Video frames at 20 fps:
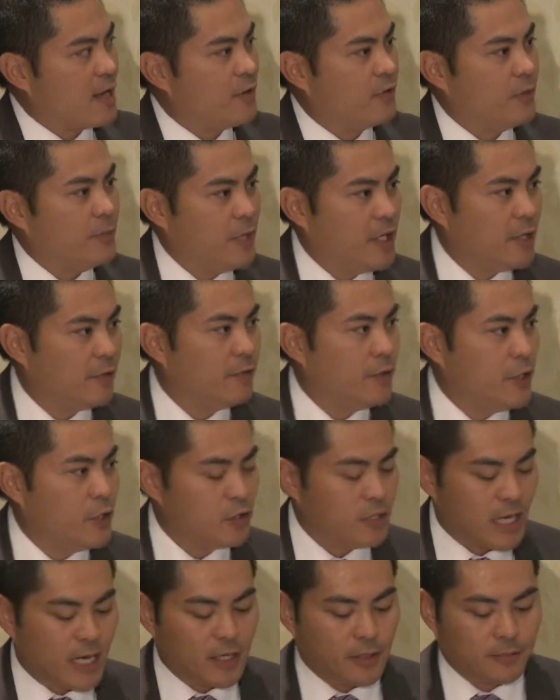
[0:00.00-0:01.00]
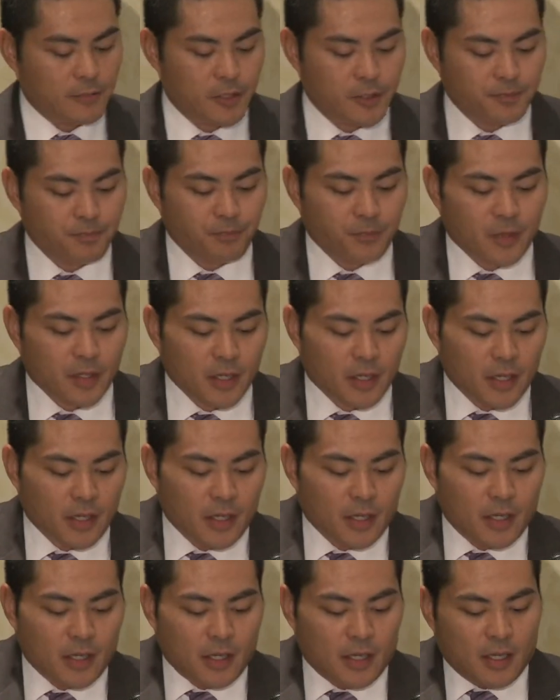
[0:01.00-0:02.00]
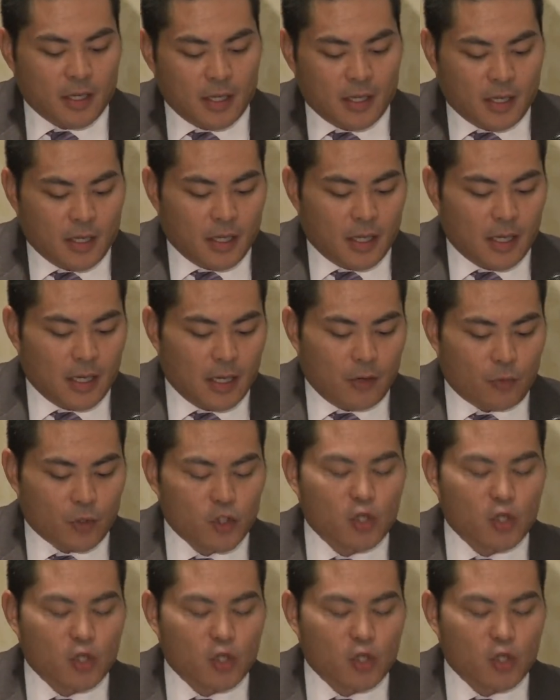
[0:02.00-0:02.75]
of the meaningful use items, we're